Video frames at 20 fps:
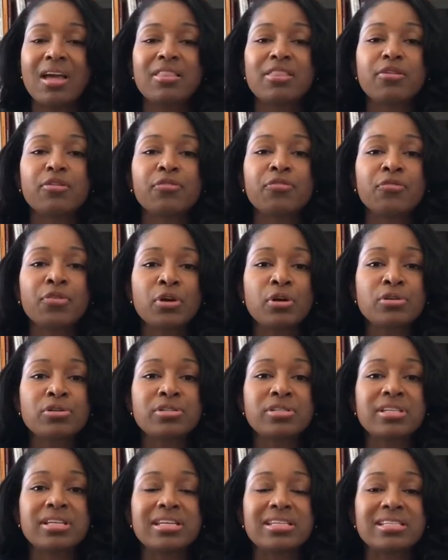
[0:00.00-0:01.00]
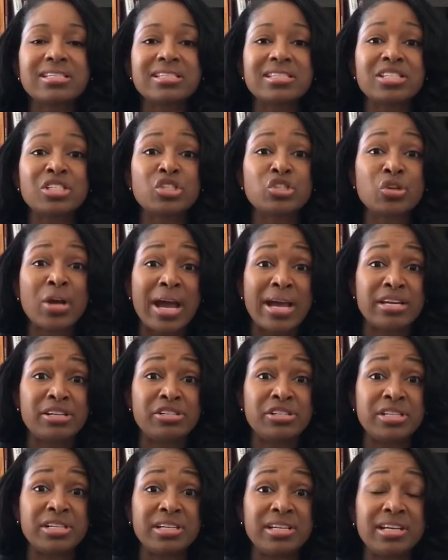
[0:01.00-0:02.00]
The first
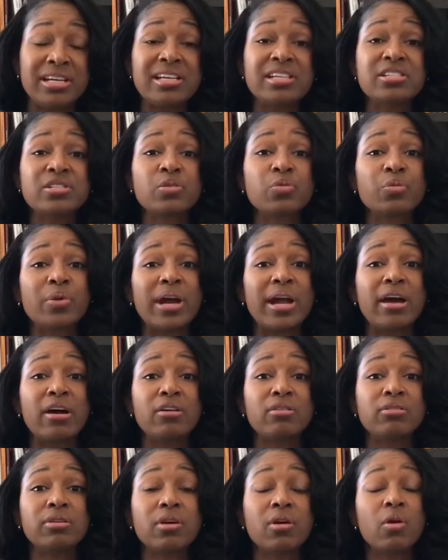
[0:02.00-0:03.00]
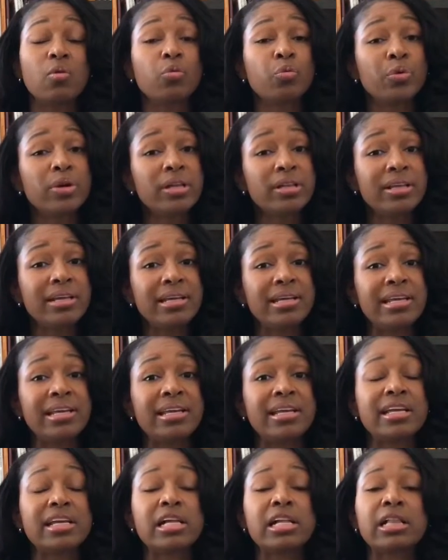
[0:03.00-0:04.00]
strategy is around really
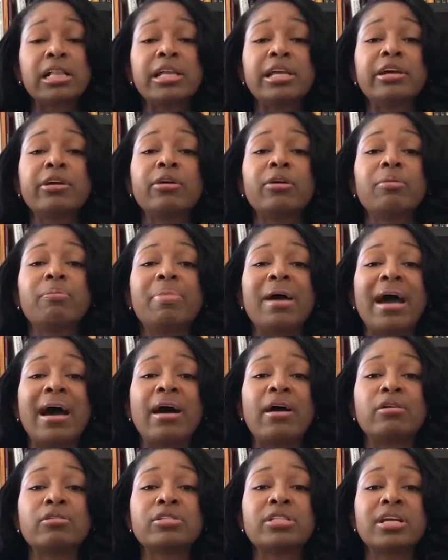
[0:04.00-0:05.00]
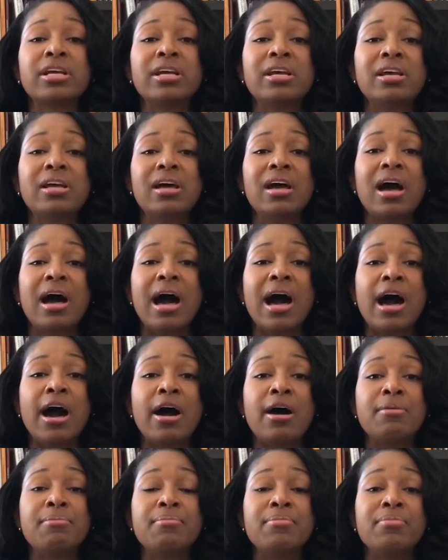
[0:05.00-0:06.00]
getting clear about
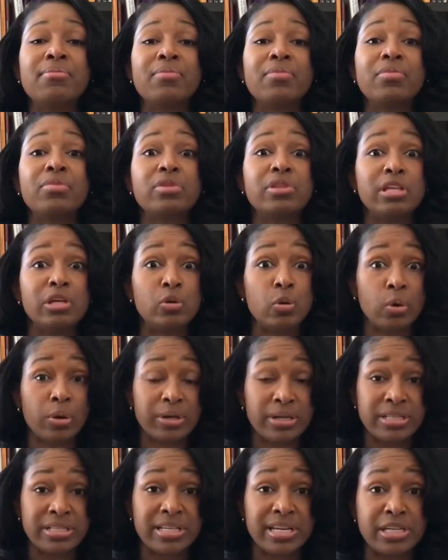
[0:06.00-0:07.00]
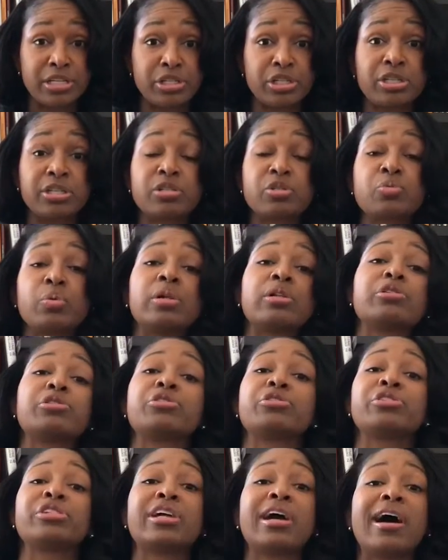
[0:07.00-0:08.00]
the organization as well as
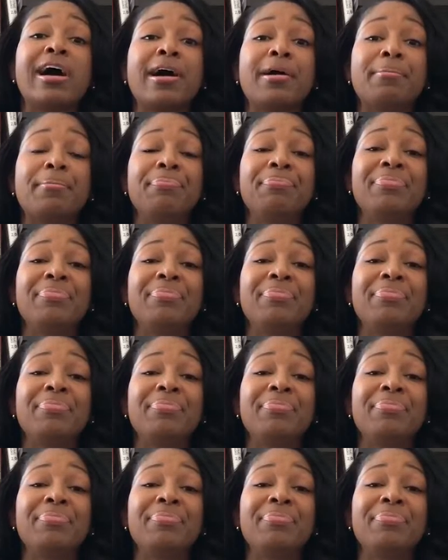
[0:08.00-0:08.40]
your job.